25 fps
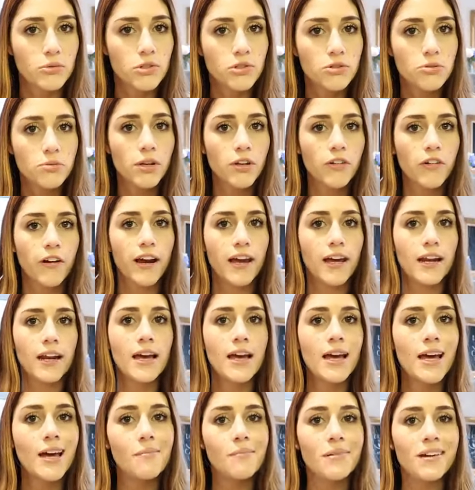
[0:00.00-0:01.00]
which is really great
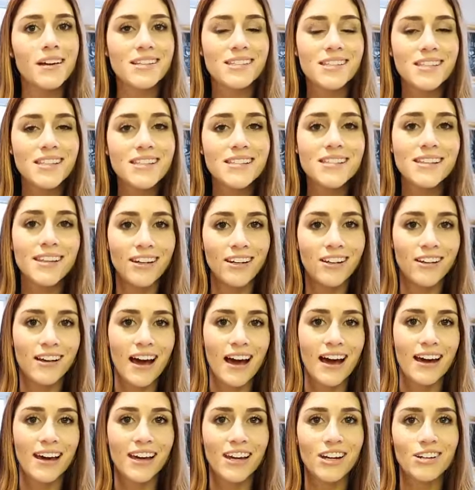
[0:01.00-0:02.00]
because this little
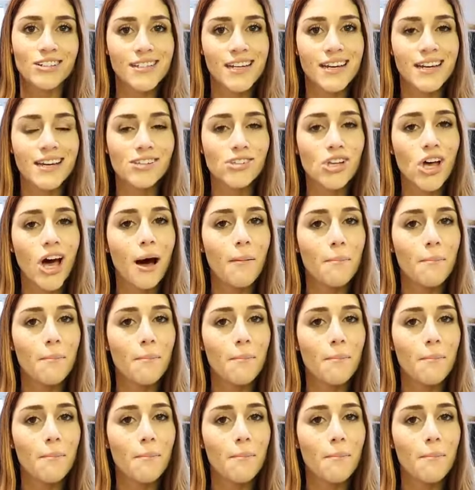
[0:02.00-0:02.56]
guy here takes